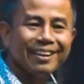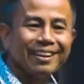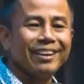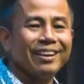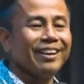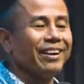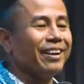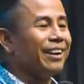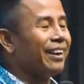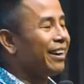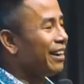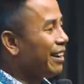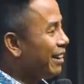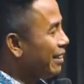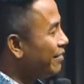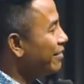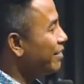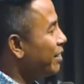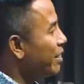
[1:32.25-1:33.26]

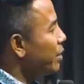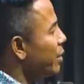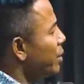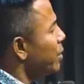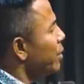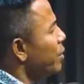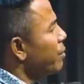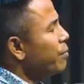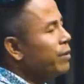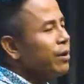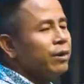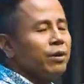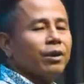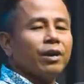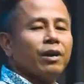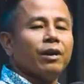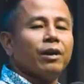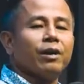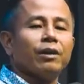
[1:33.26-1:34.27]
Yeah. They
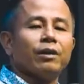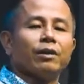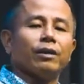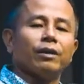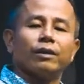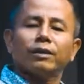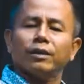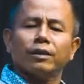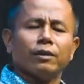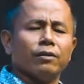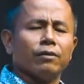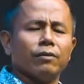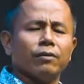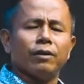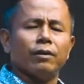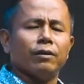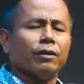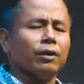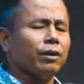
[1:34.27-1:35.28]
are, you know,
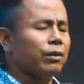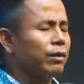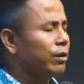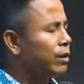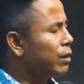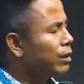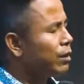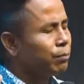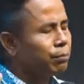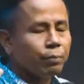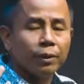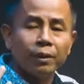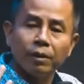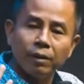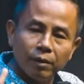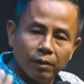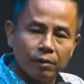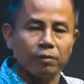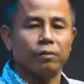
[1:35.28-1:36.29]
a
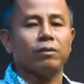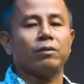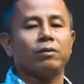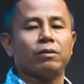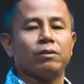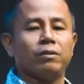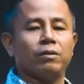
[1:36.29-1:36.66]
pillar